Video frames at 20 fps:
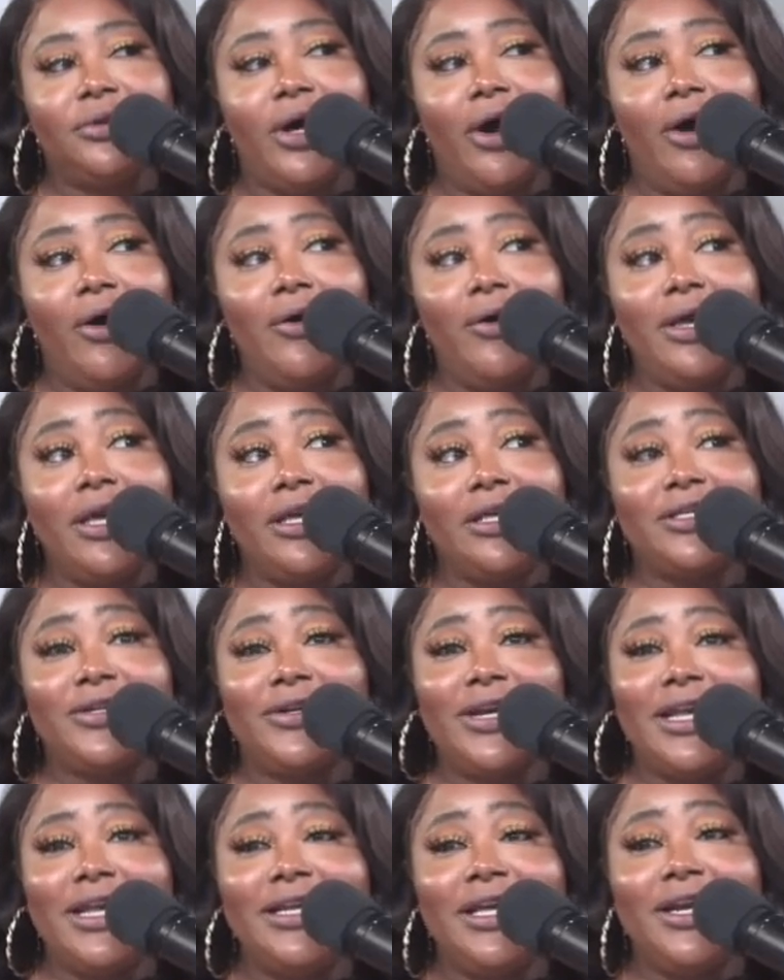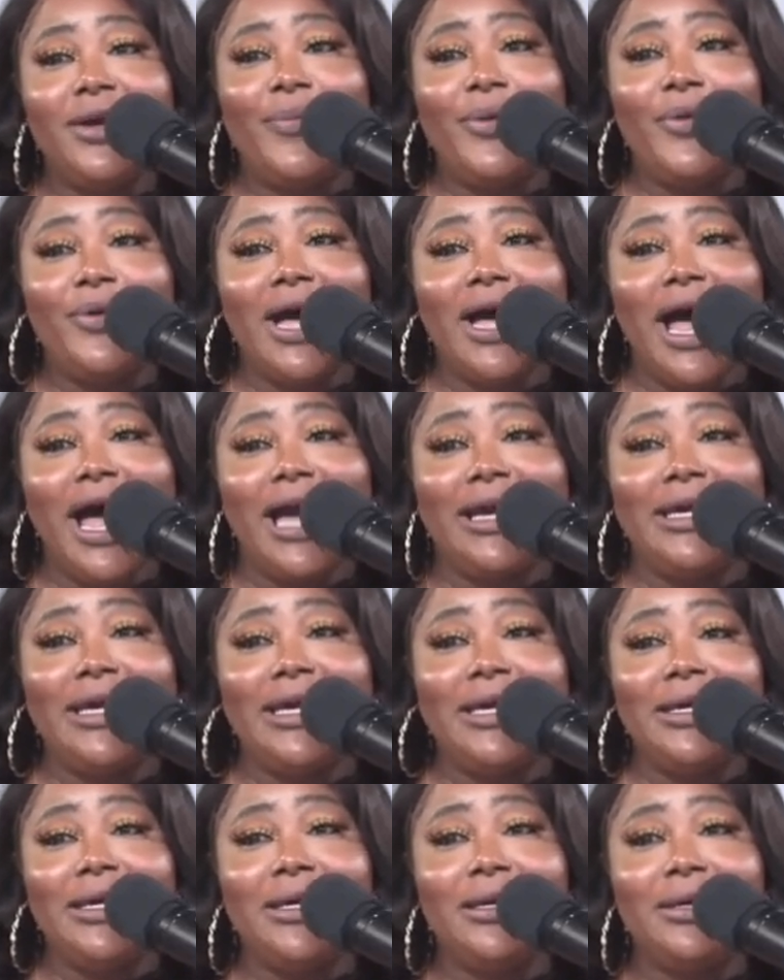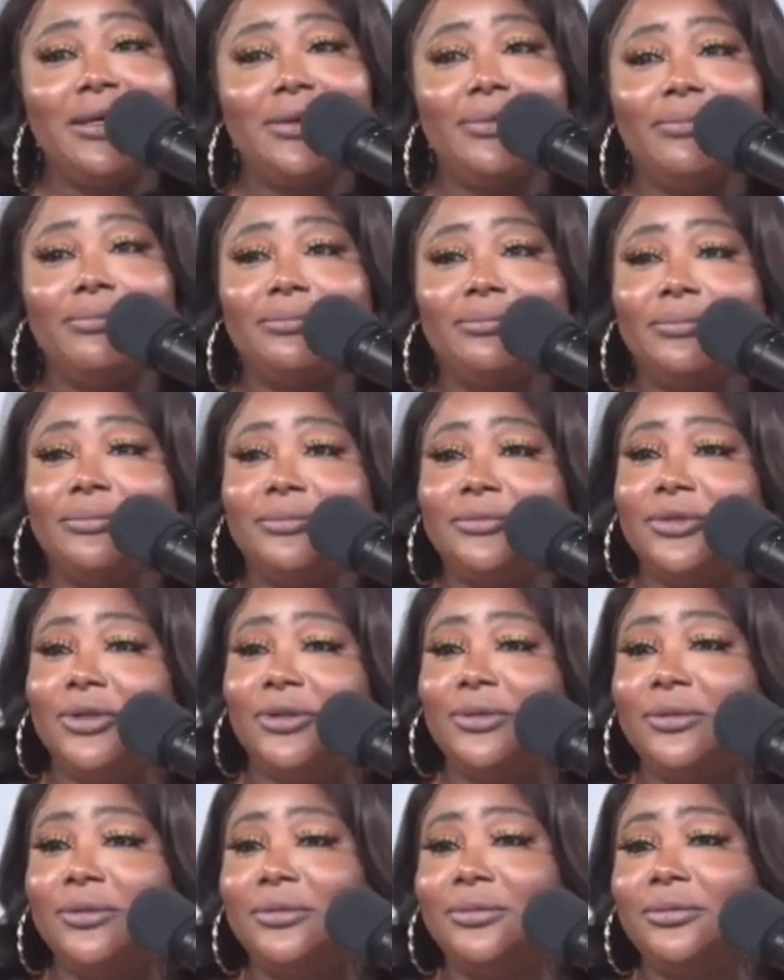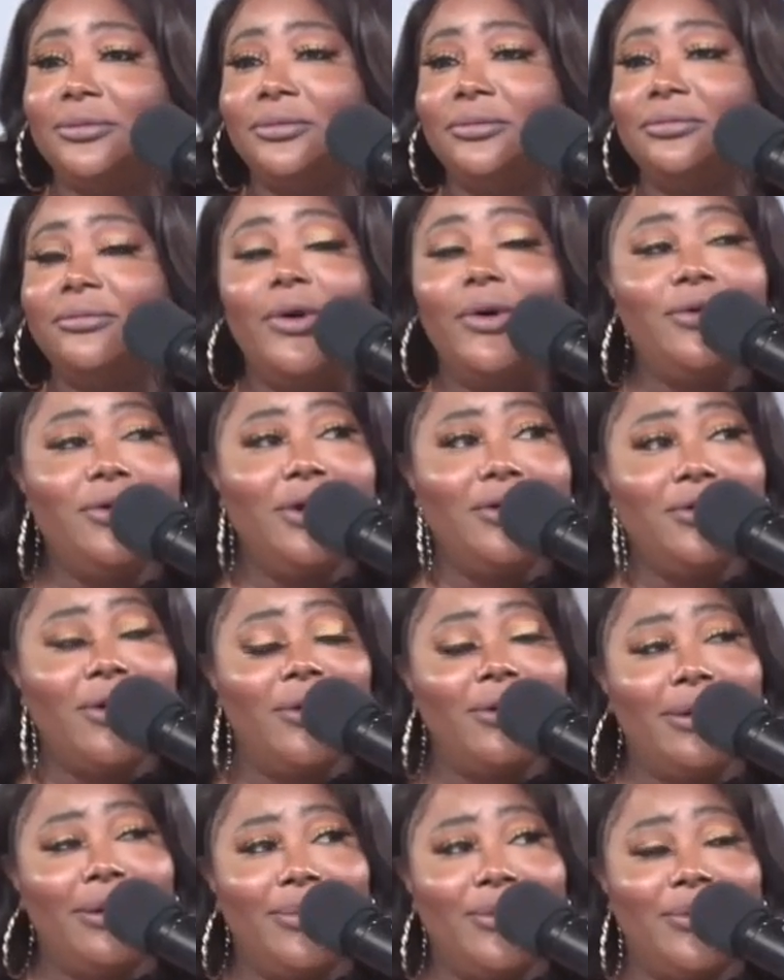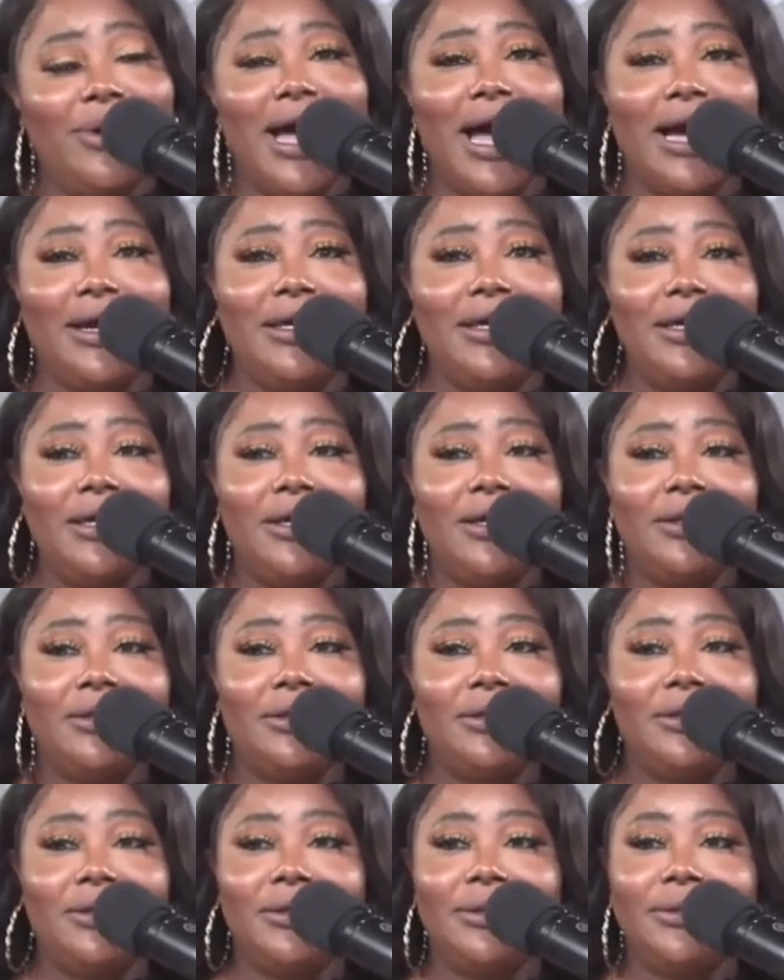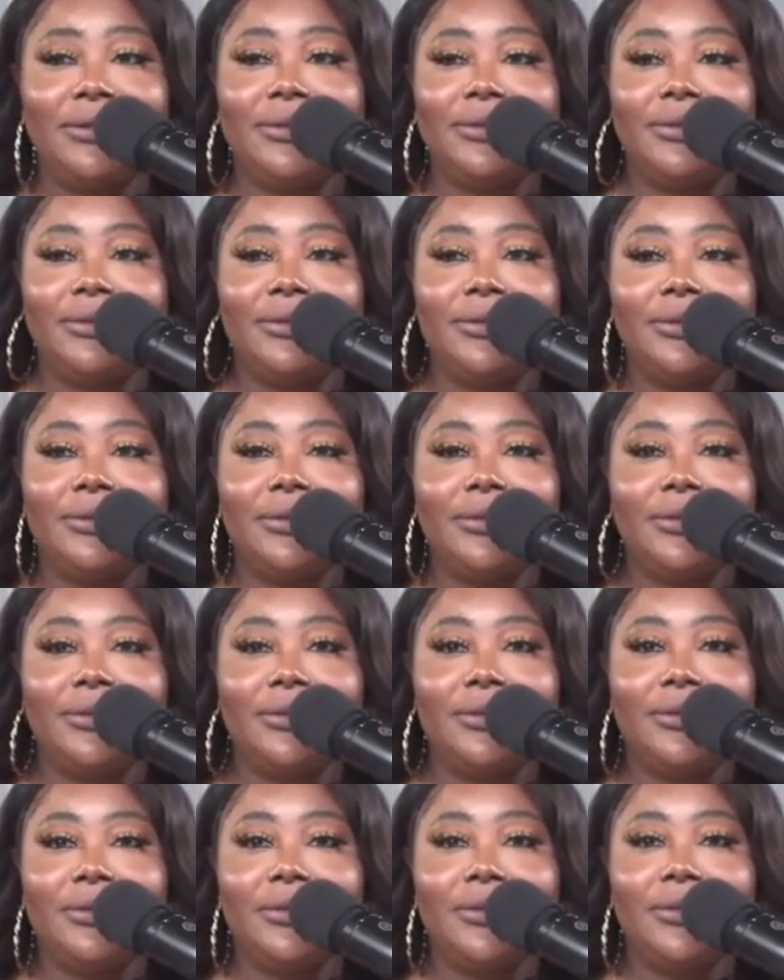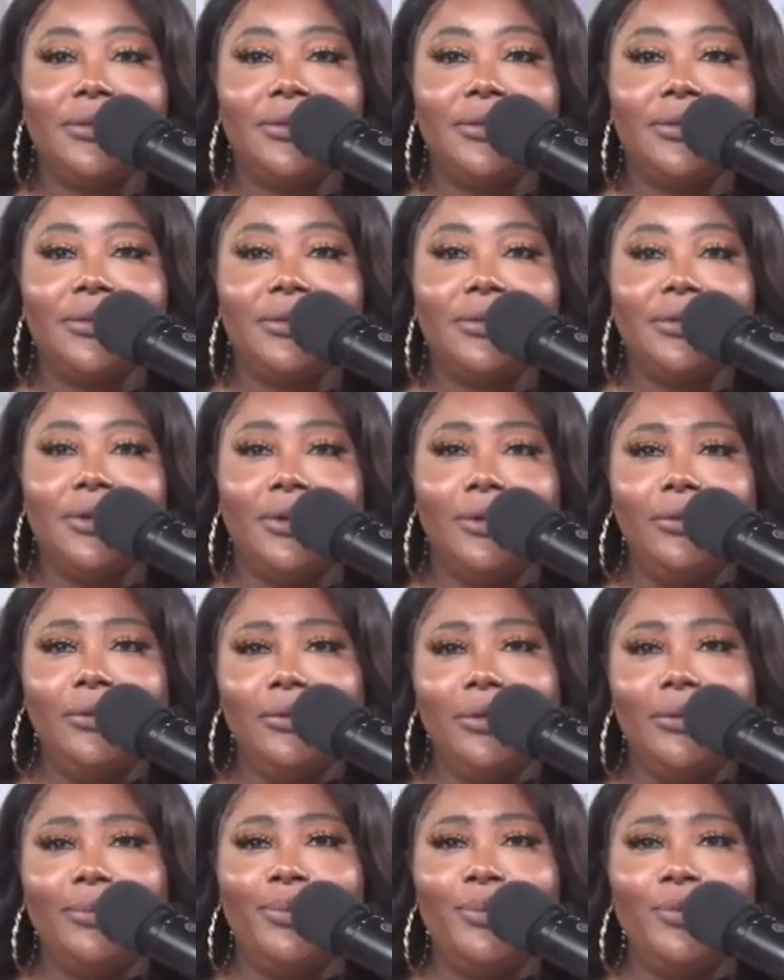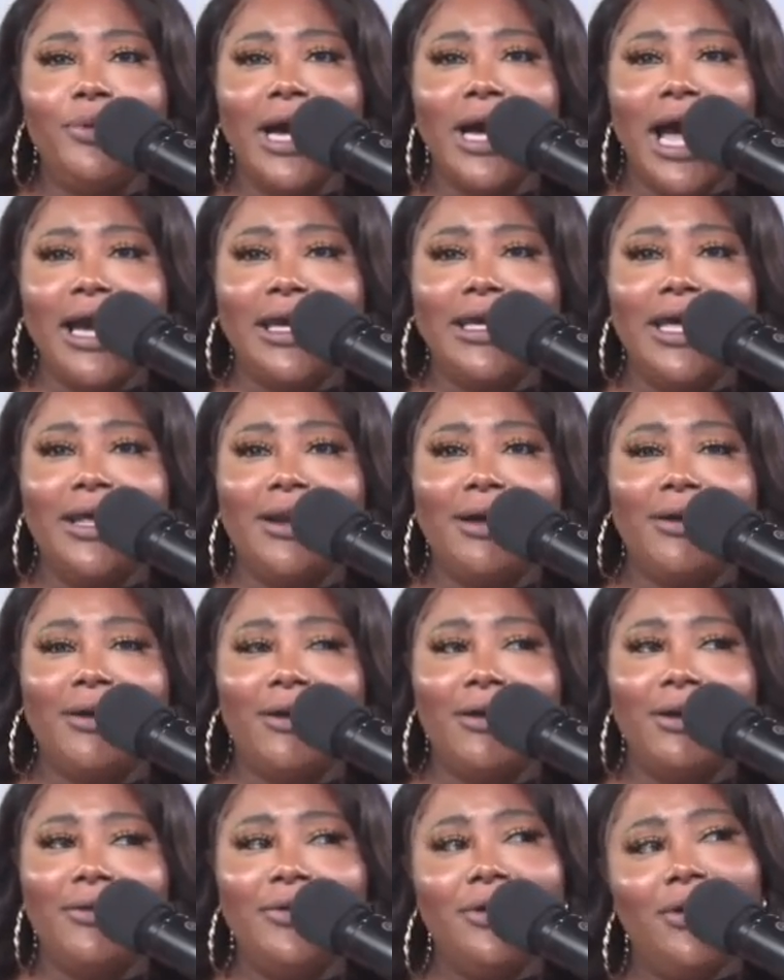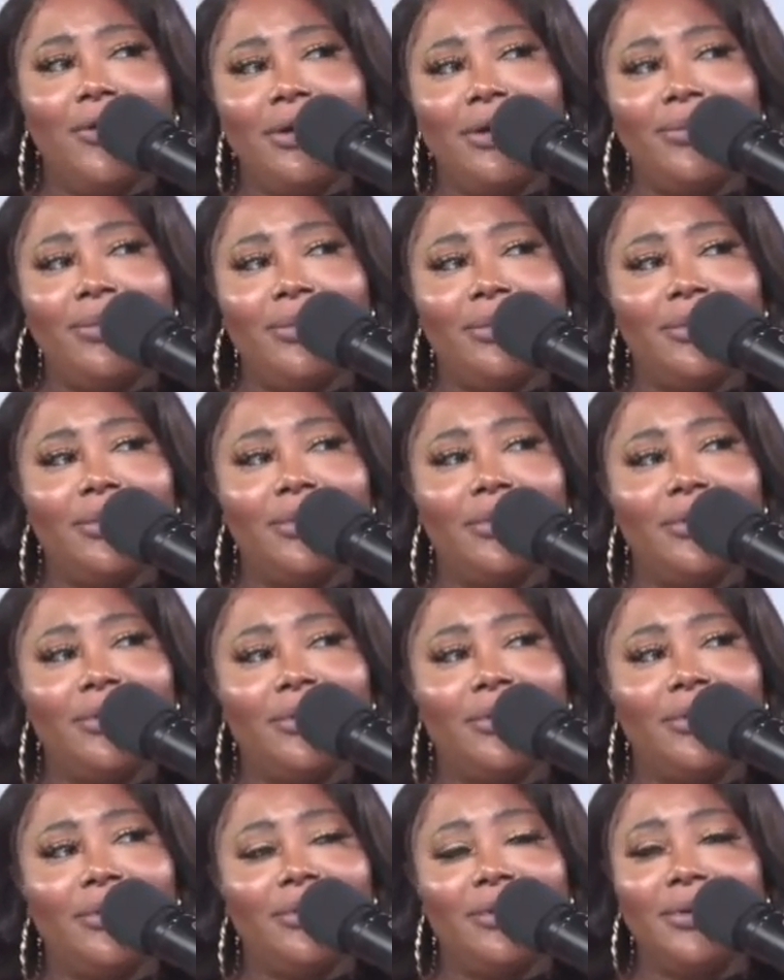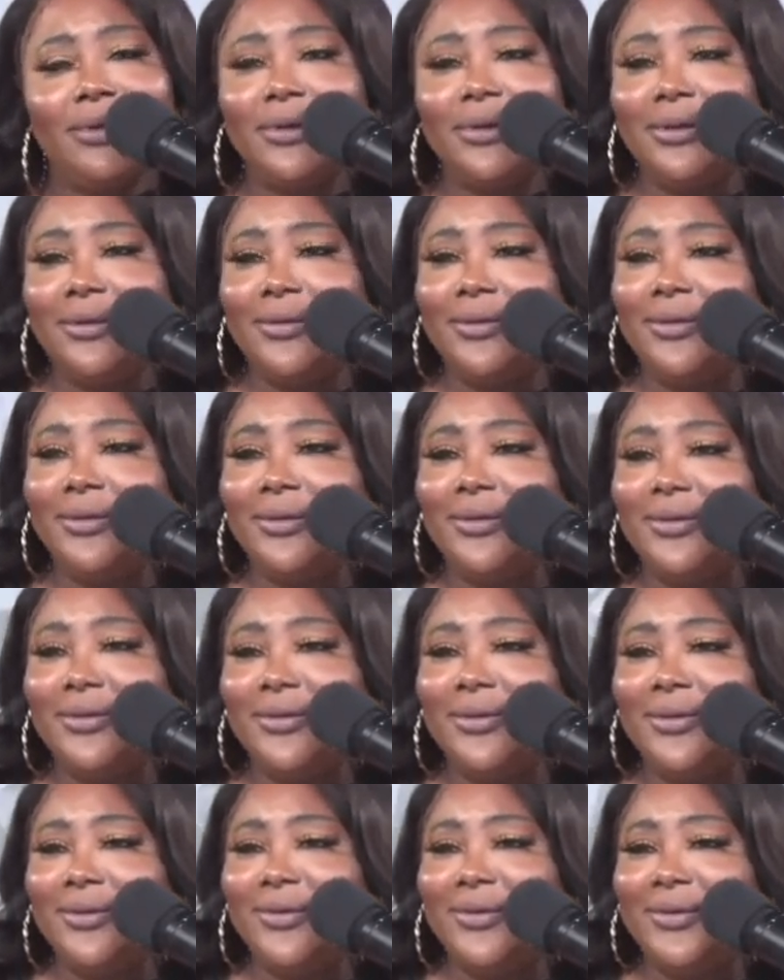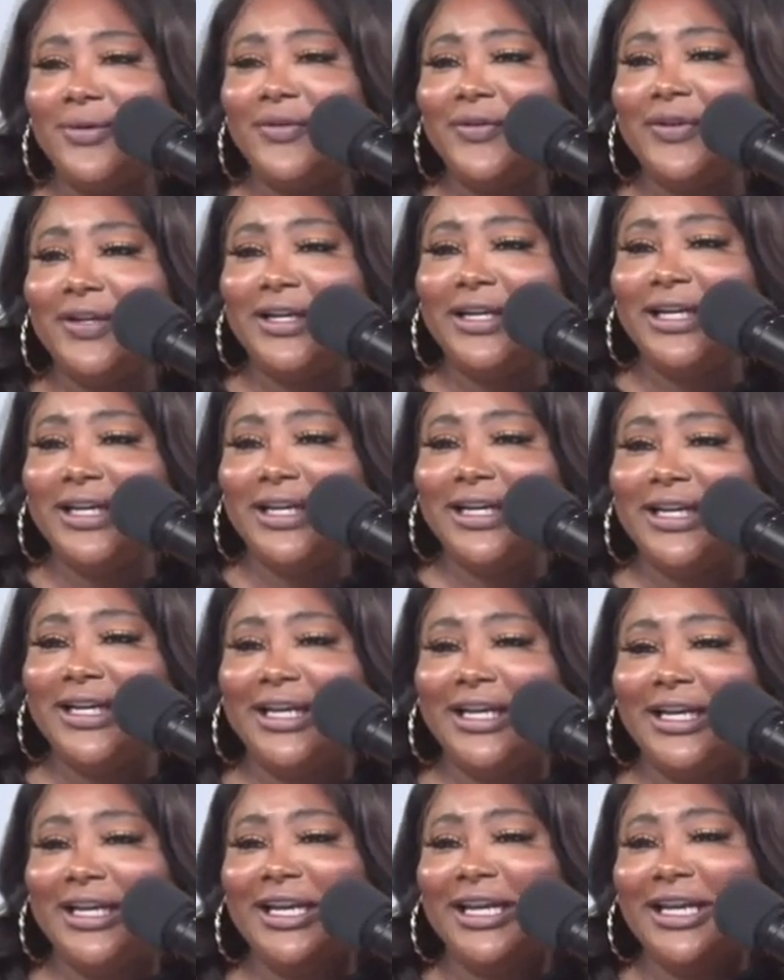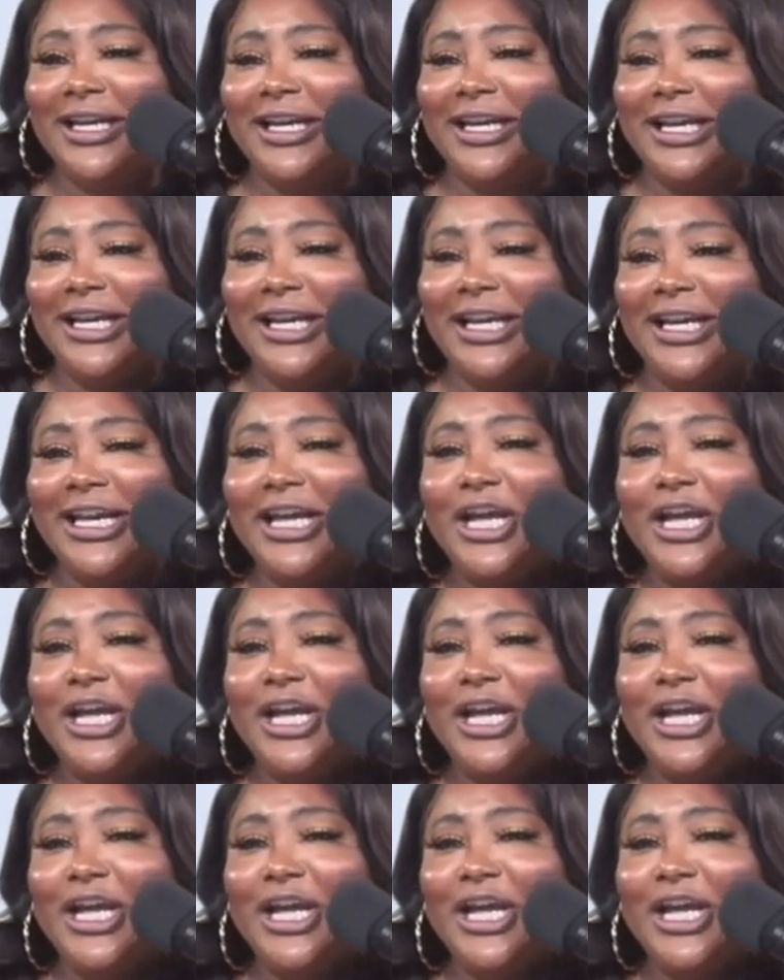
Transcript: Oh, so they did a bukkake. I don't know what. Oh, Mo, you know the bukkake It looked like you were at a carnival. or something like Oh, bukkake at a carnival. You know, I don't know if it was a bukkake. She's saying this, not me.